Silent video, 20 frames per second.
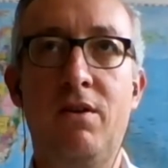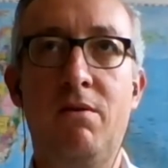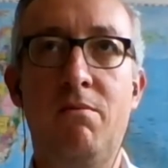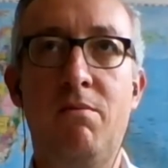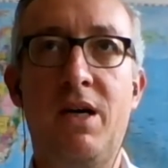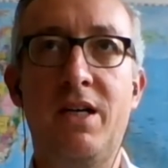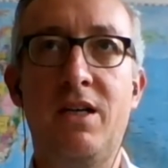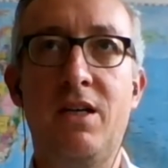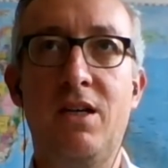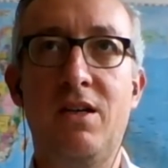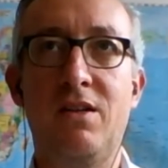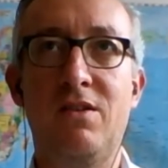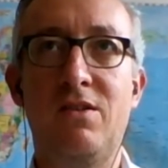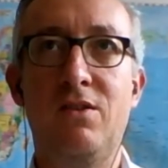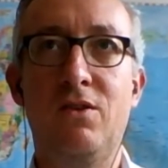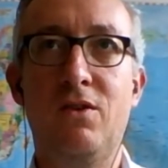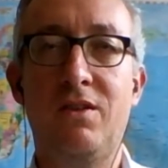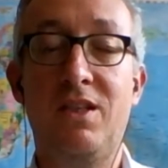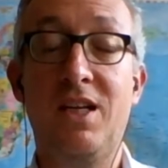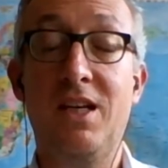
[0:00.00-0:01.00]
money is
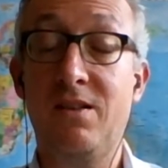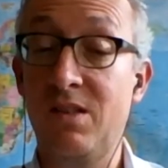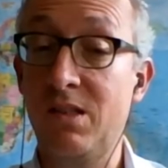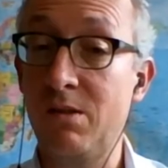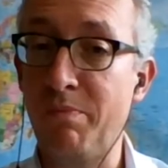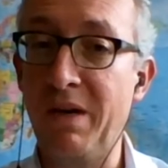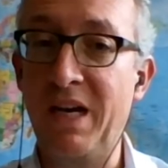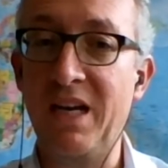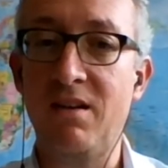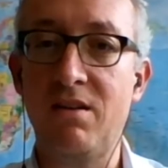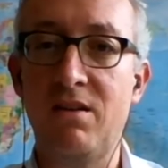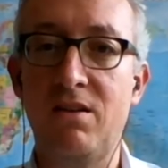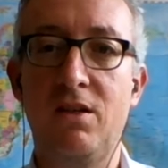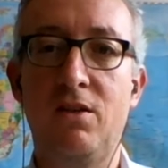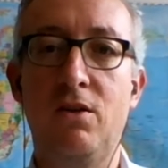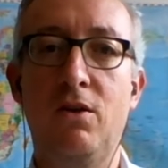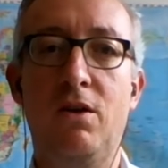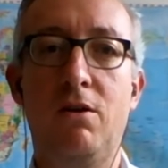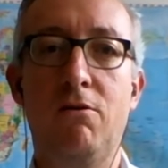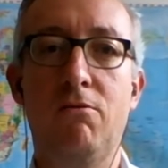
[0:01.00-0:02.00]
not yet spent, it
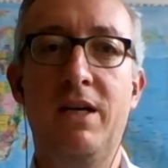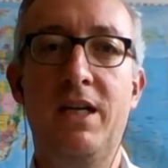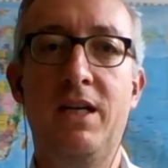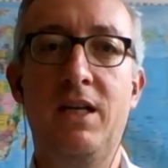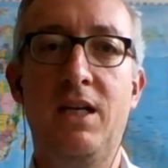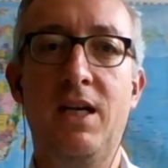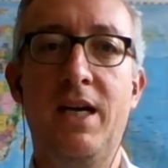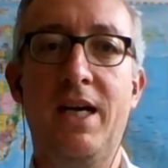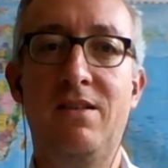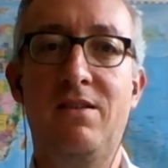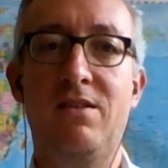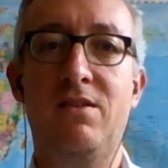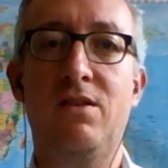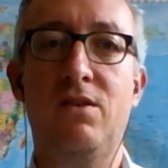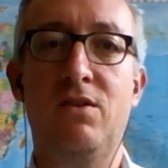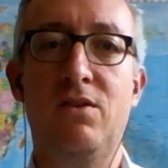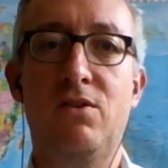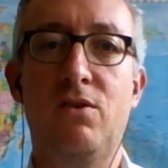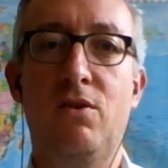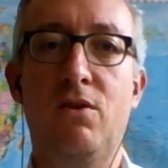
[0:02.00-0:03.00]
already has a
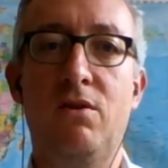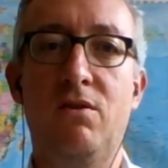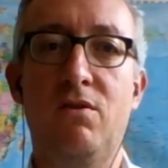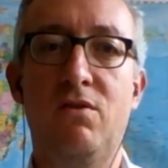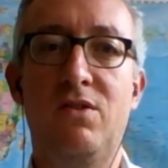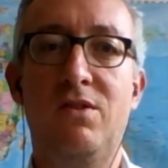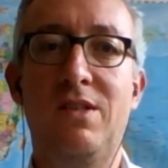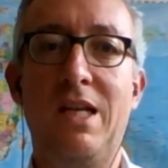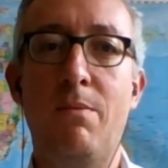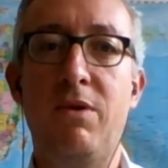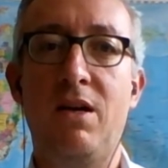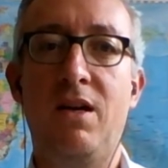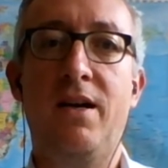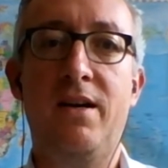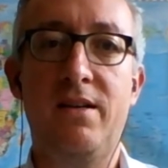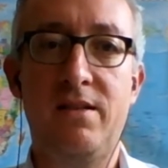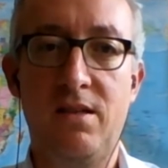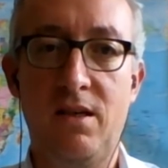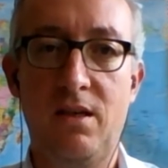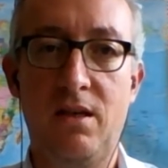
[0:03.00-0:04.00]
certain
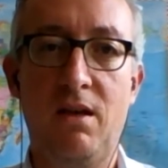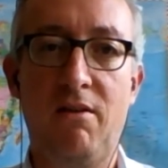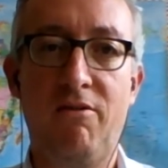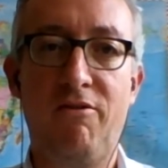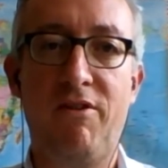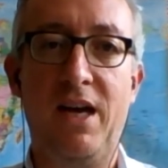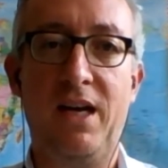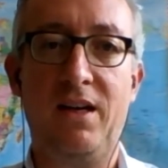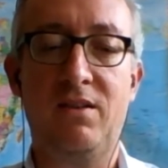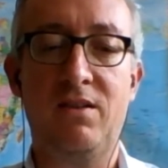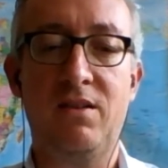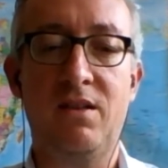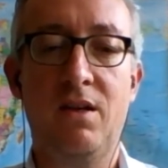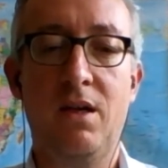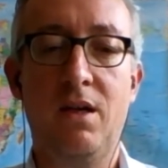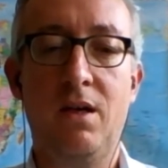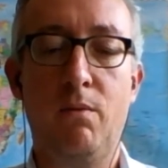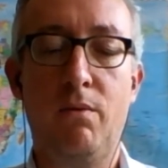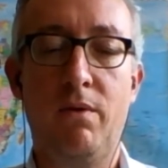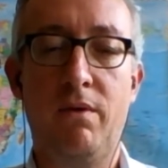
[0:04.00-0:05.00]
stabilizing effect
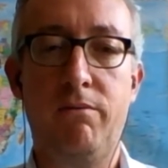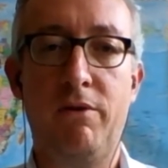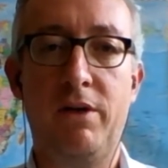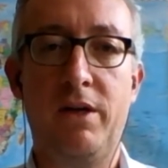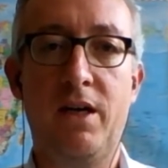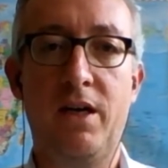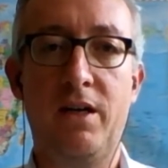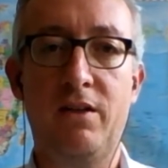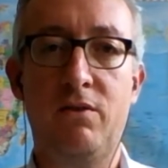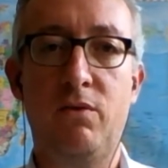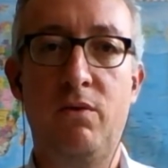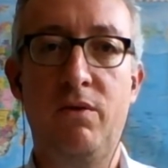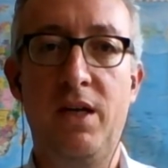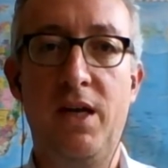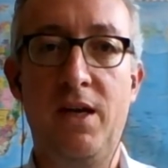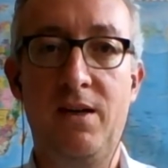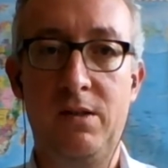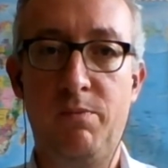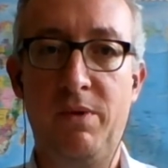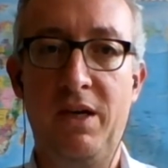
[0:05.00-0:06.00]
with regard to the
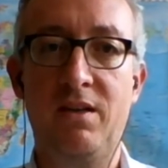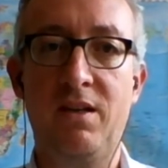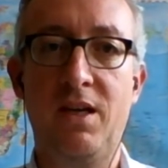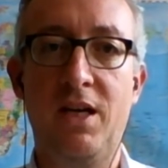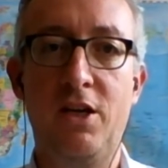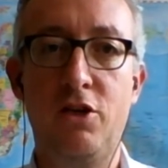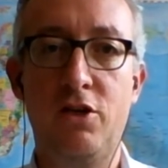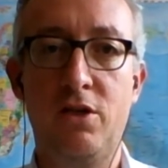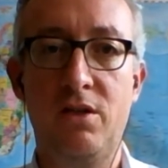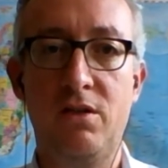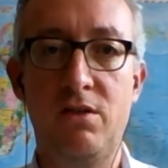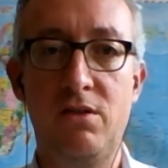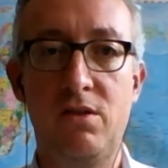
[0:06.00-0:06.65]
expectations